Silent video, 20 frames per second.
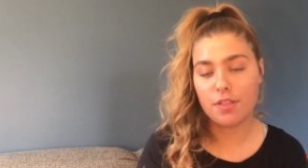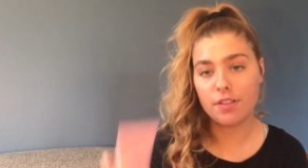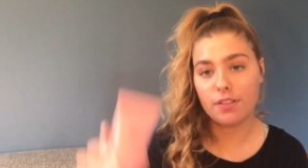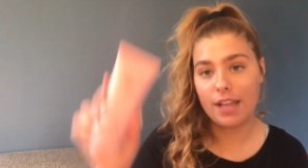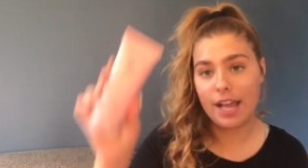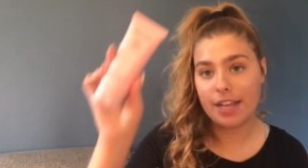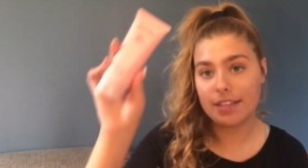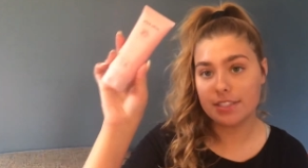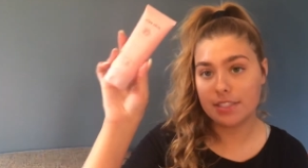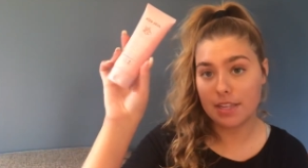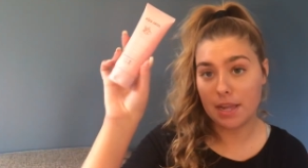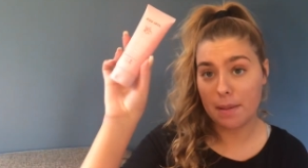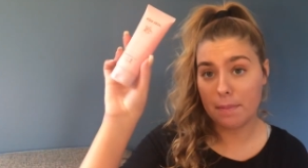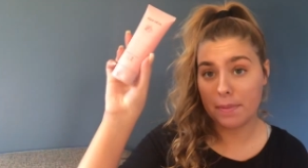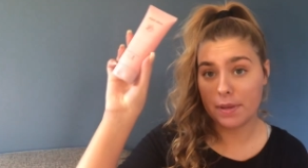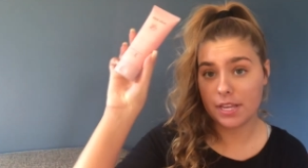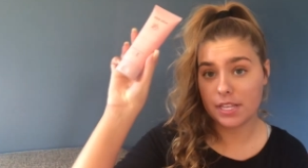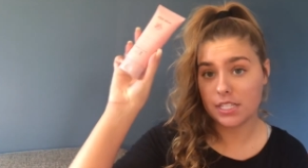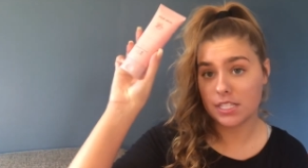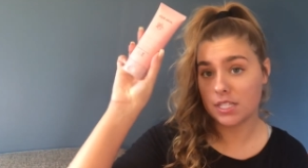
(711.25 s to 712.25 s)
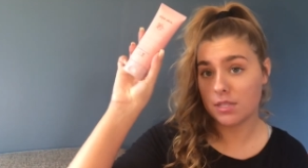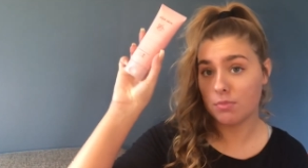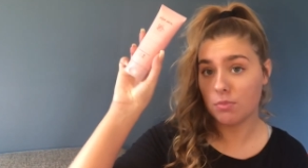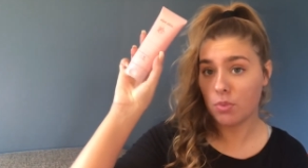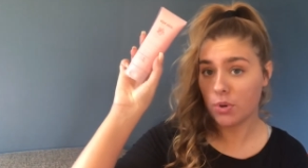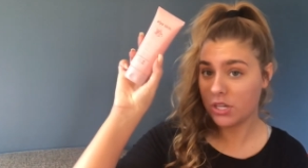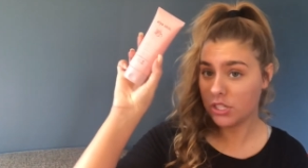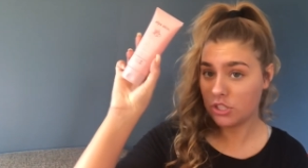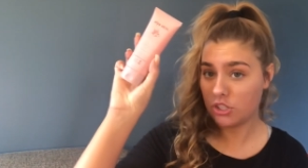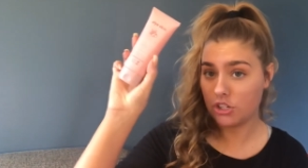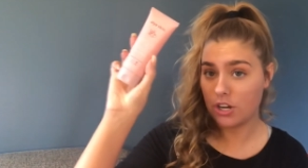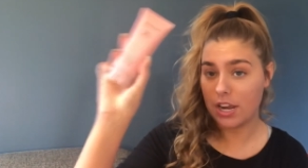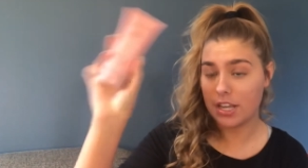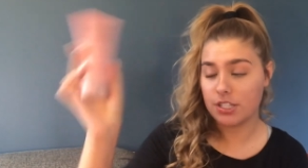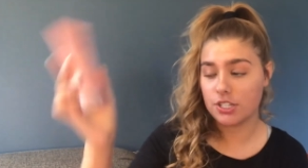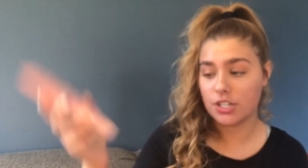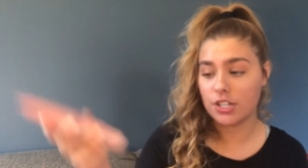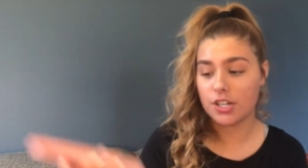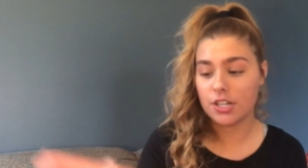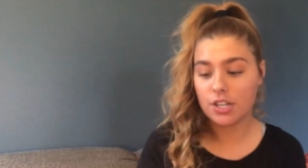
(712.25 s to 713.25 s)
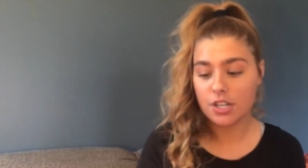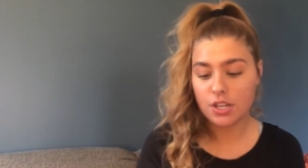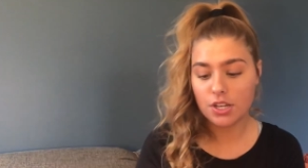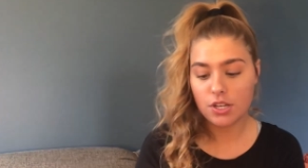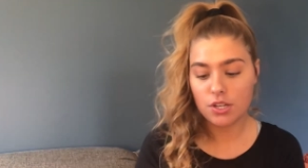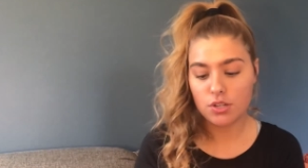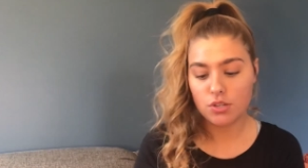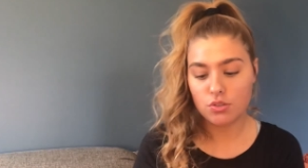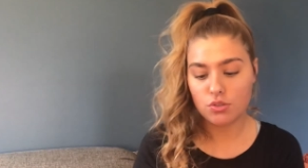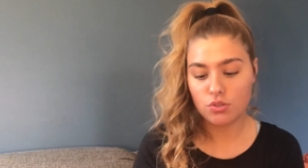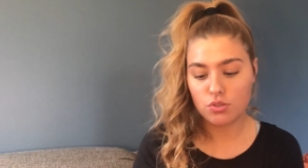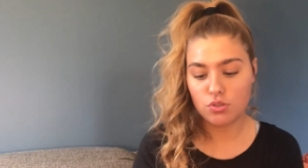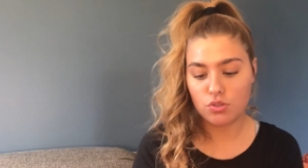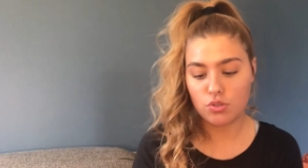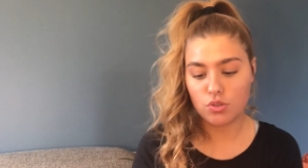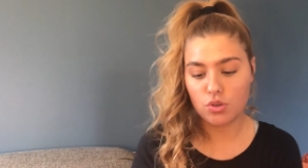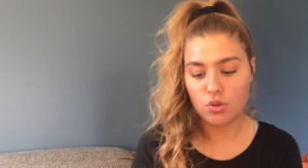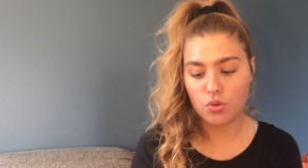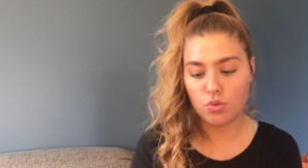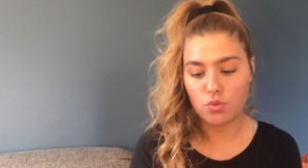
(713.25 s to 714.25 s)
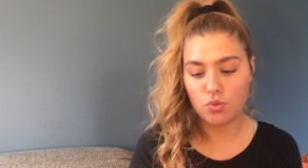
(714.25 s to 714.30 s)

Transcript: the last step is the moisturizer. So